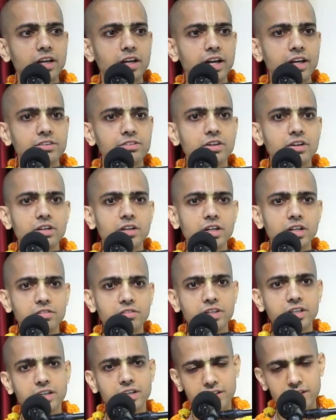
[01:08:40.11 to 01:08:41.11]
And general
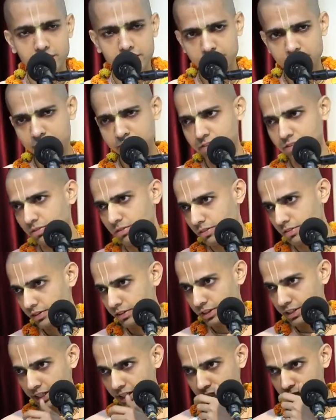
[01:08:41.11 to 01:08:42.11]
living entities,
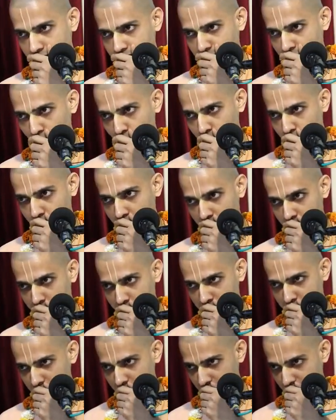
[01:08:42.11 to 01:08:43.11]
their debt, how do we
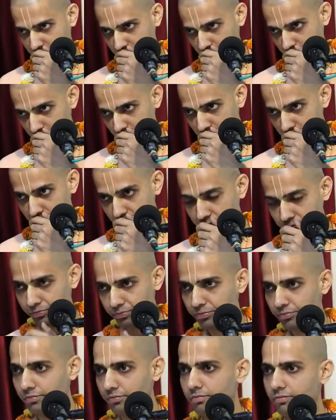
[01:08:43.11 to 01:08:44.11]
repay?
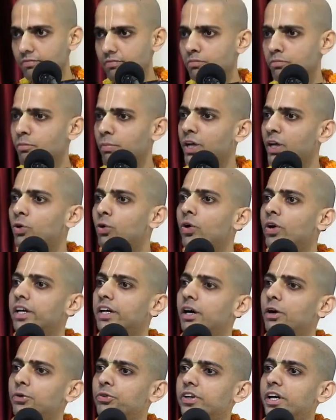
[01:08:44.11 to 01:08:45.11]
By
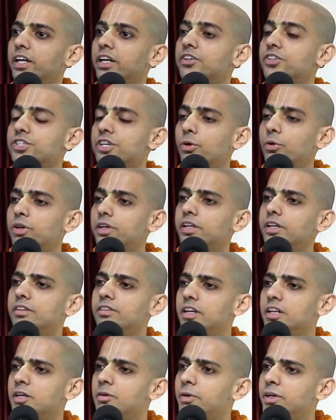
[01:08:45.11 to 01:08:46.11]
going outside and shouting,
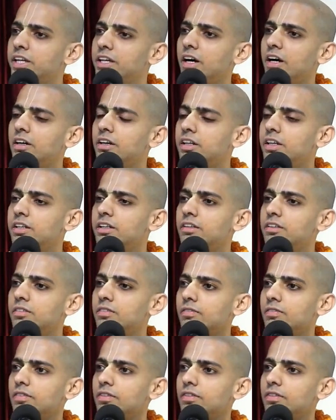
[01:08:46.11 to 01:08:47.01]
is anybody hungry?